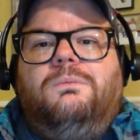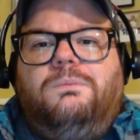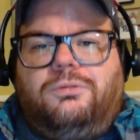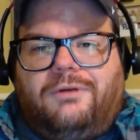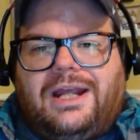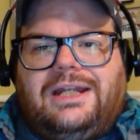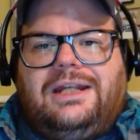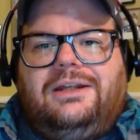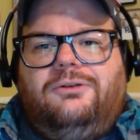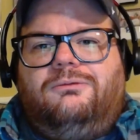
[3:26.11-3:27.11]

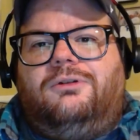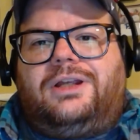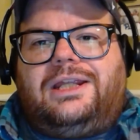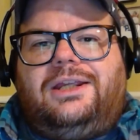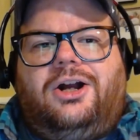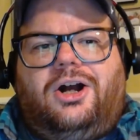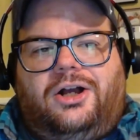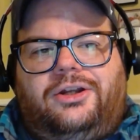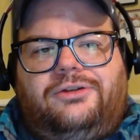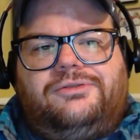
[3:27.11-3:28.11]
Brady rookie
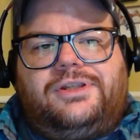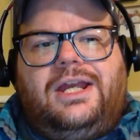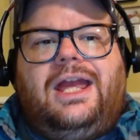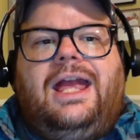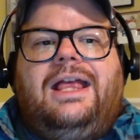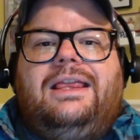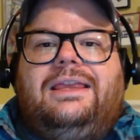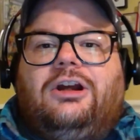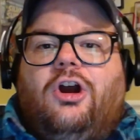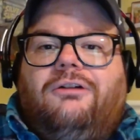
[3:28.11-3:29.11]
autos.
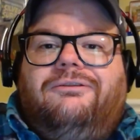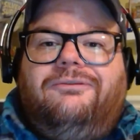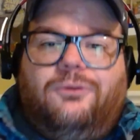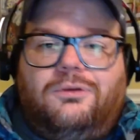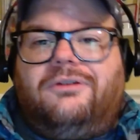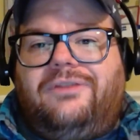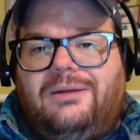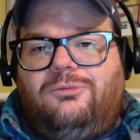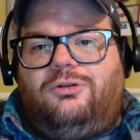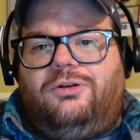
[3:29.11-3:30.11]
There are 4 of
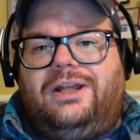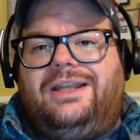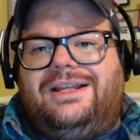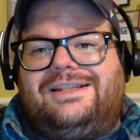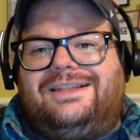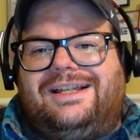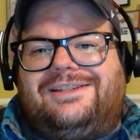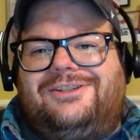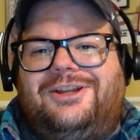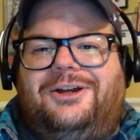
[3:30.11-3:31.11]
them on this list,
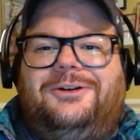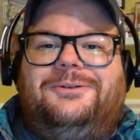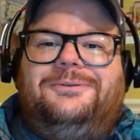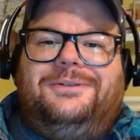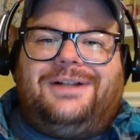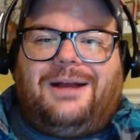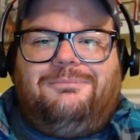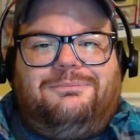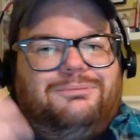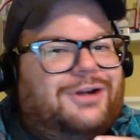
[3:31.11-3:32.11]
so
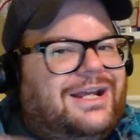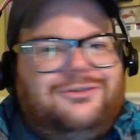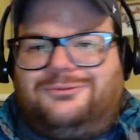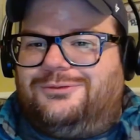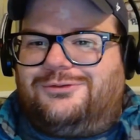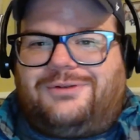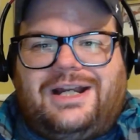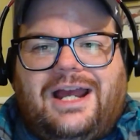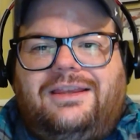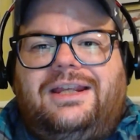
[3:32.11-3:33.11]
I'm breaking the rules right
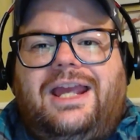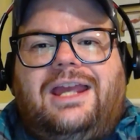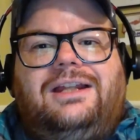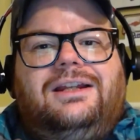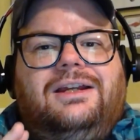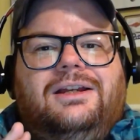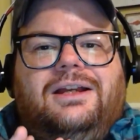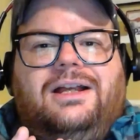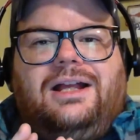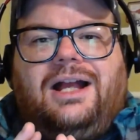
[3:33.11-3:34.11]
out of the gate.
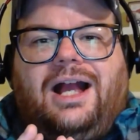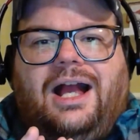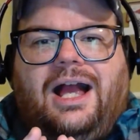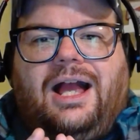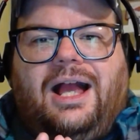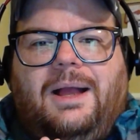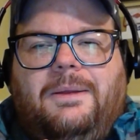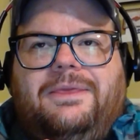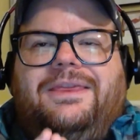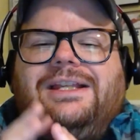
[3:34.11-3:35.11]

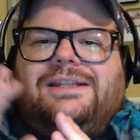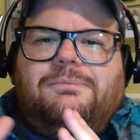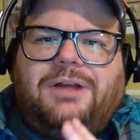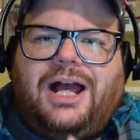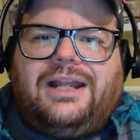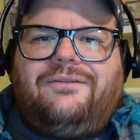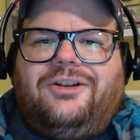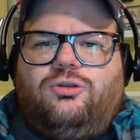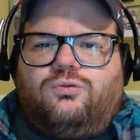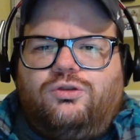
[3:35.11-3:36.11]
This I'm kind
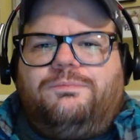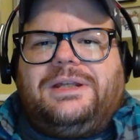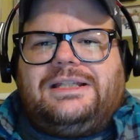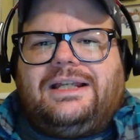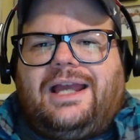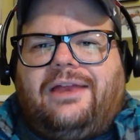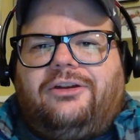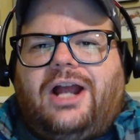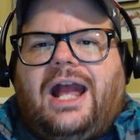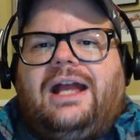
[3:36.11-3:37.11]
of grouping
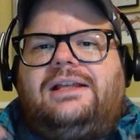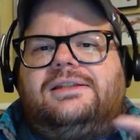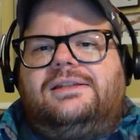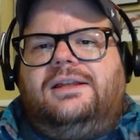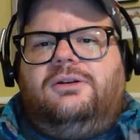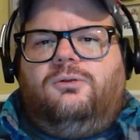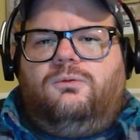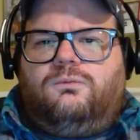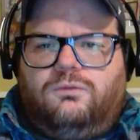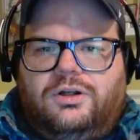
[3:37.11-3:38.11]
together as
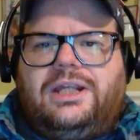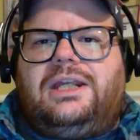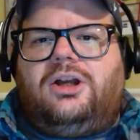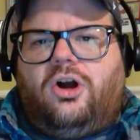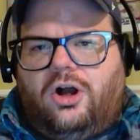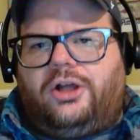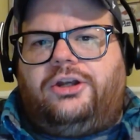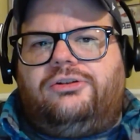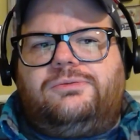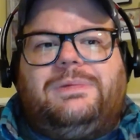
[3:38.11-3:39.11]
rookie
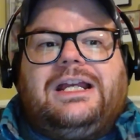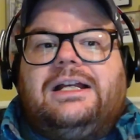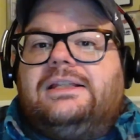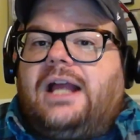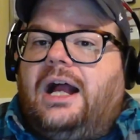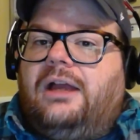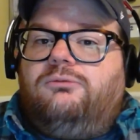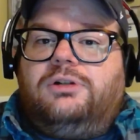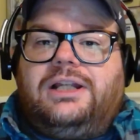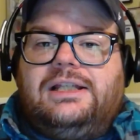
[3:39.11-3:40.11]
autos because I
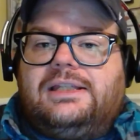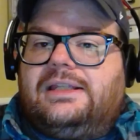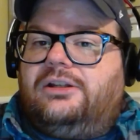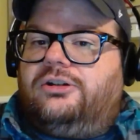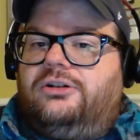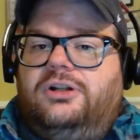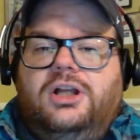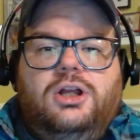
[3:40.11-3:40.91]
wouldn't consider